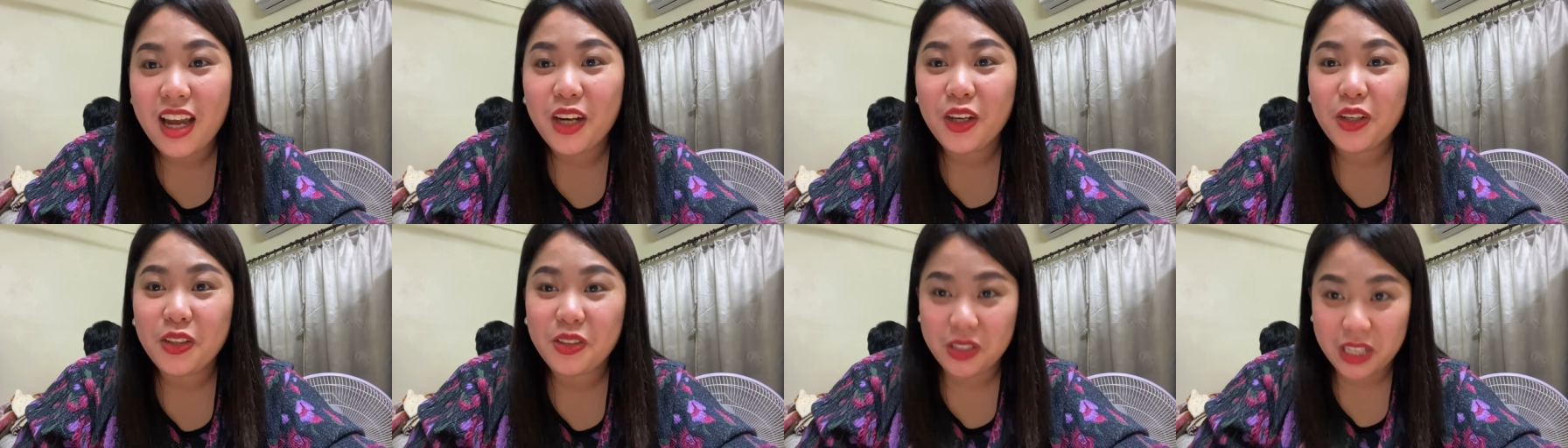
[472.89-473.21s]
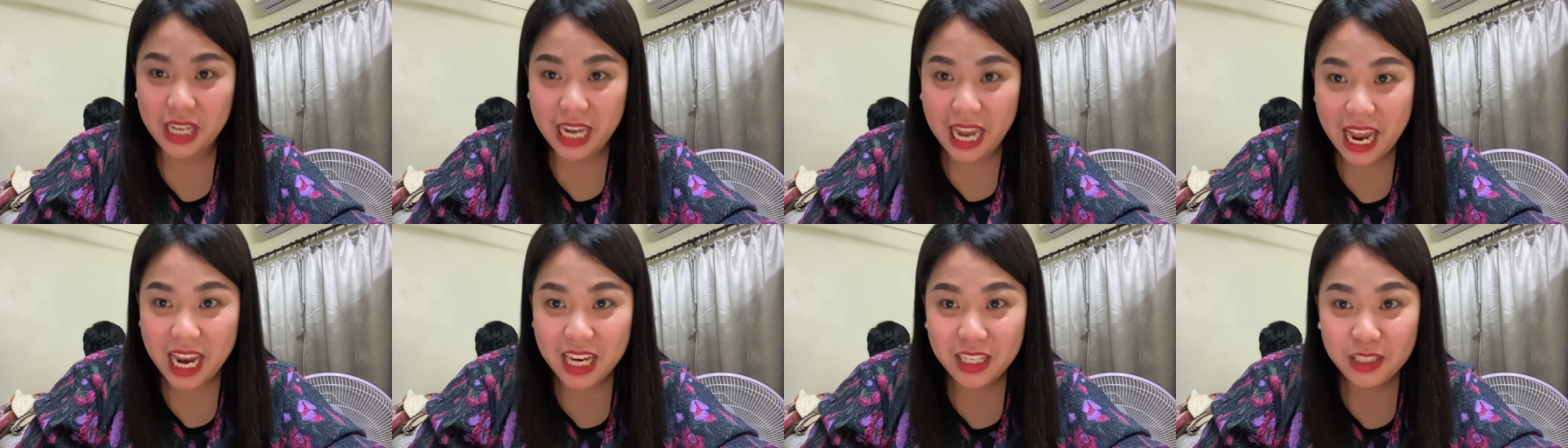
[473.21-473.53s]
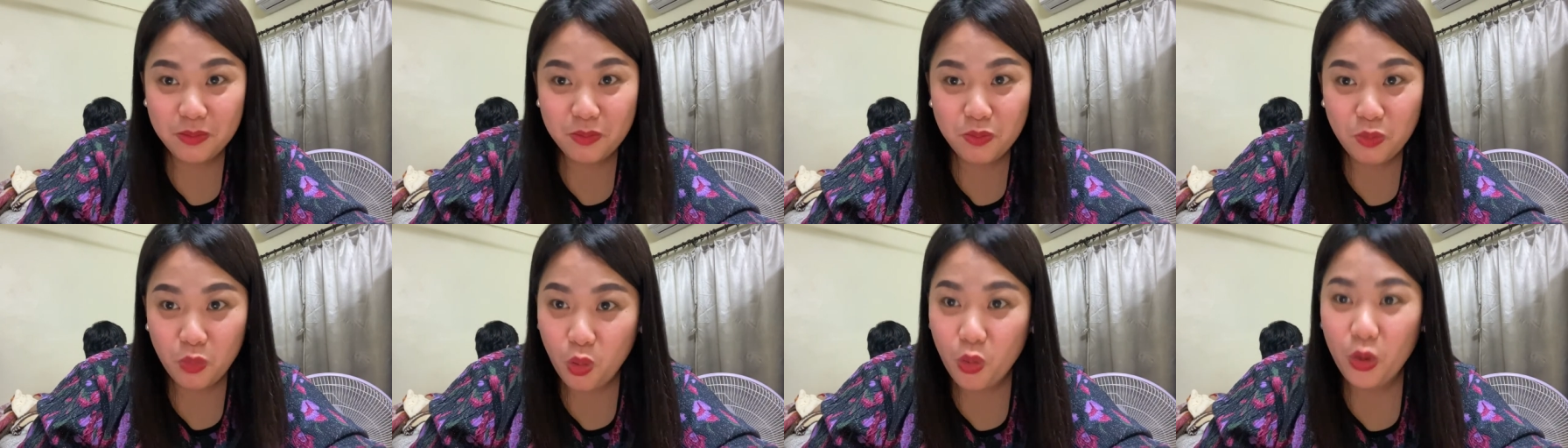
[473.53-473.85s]
Create
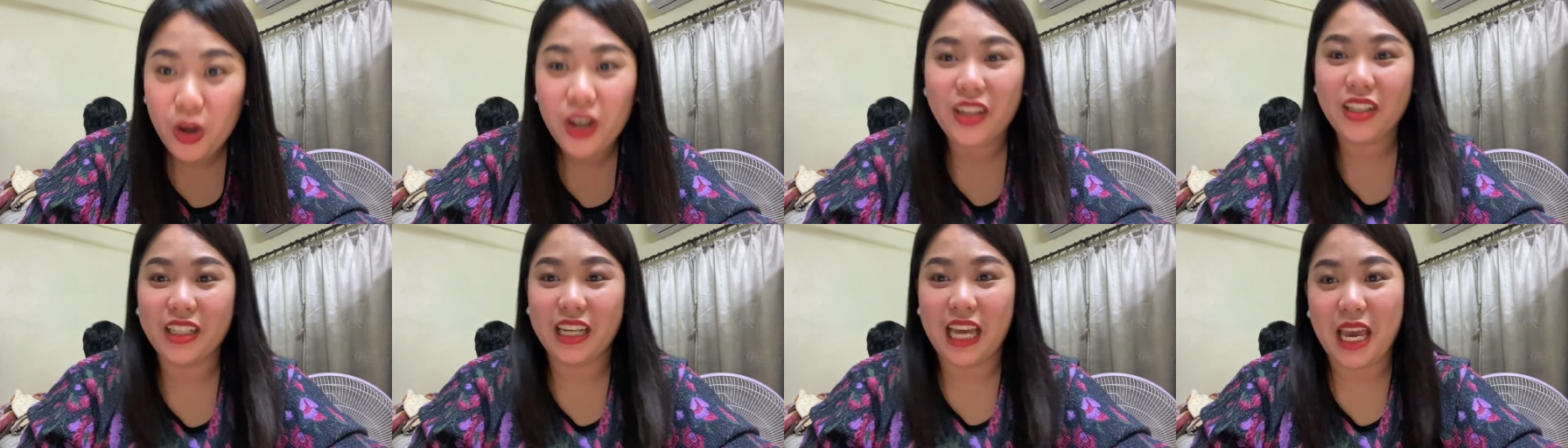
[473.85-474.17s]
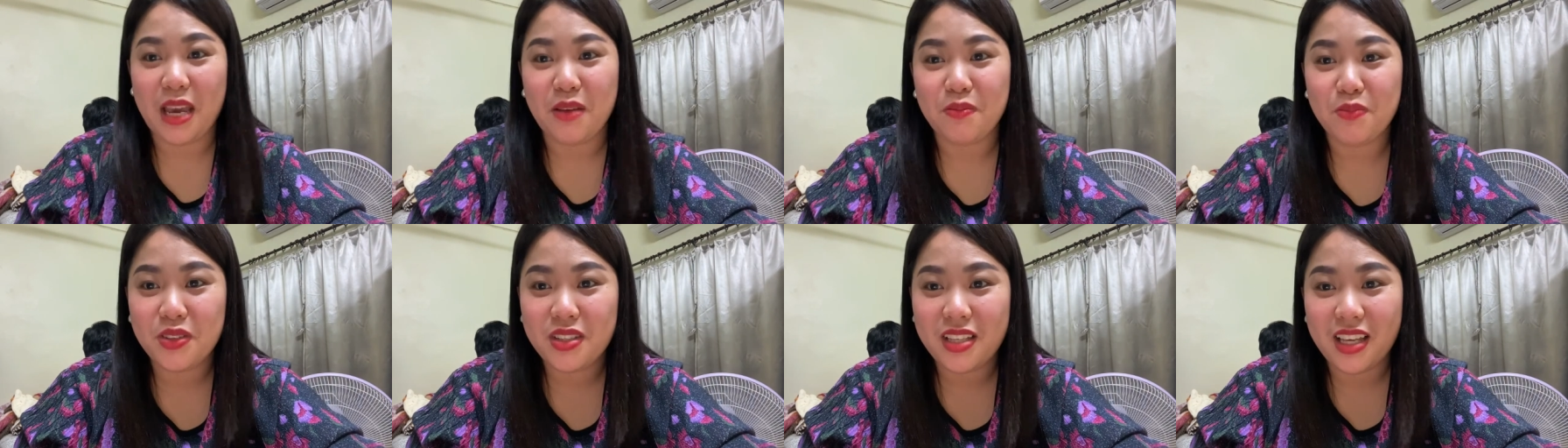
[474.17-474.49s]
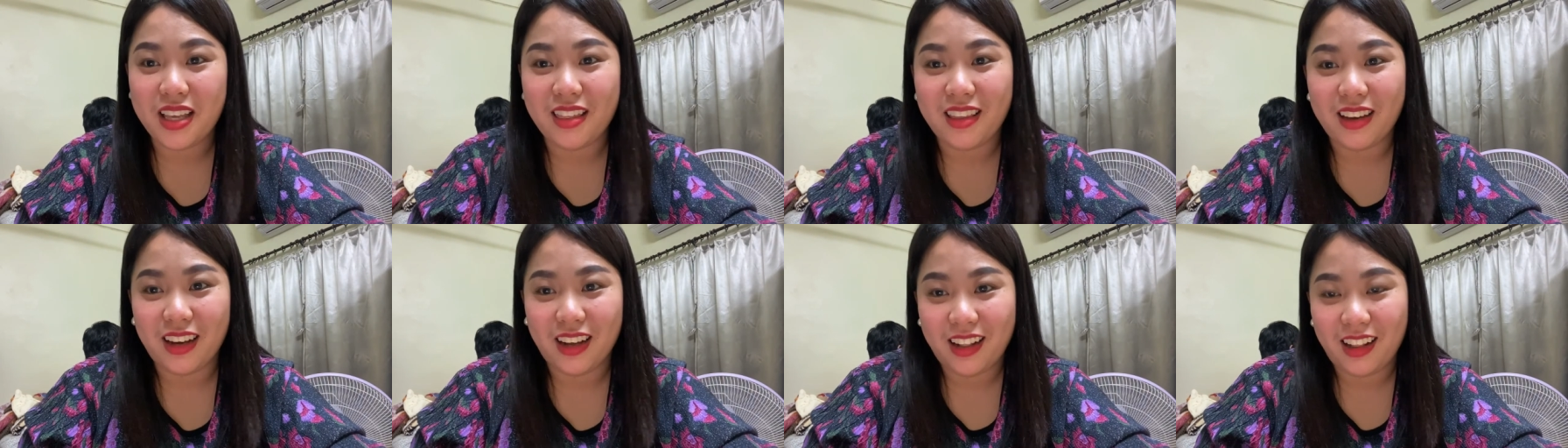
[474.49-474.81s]
more games
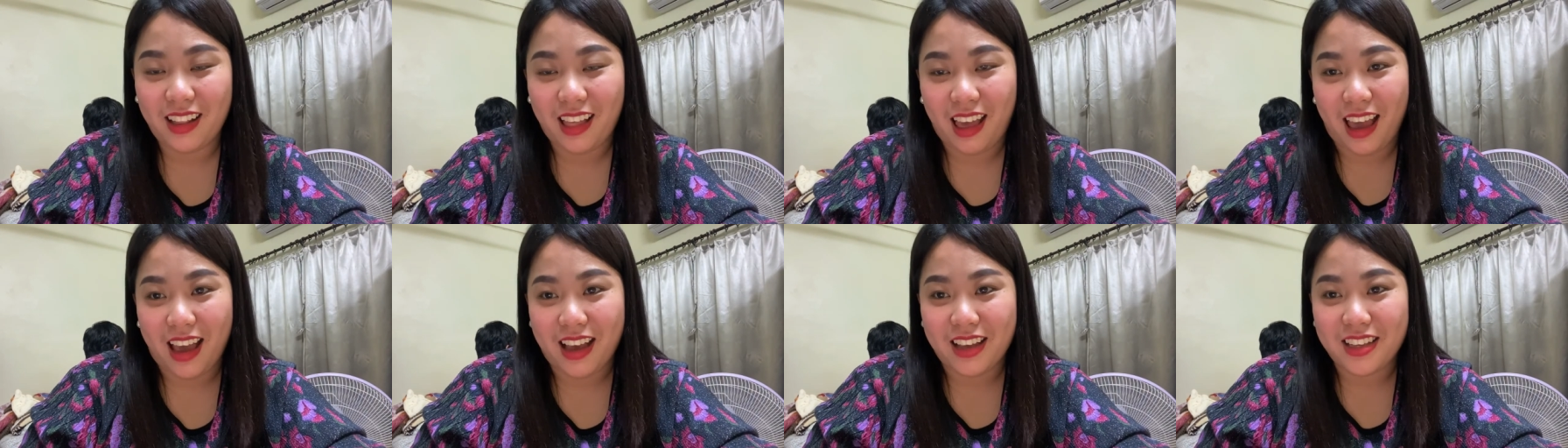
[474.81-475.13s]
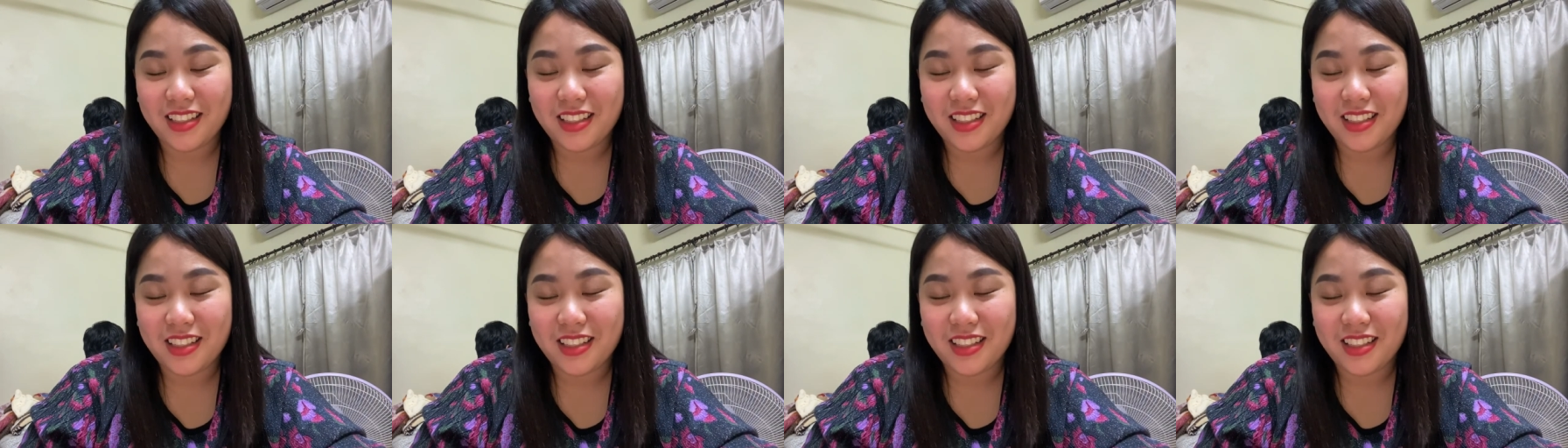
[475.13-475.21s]
in the class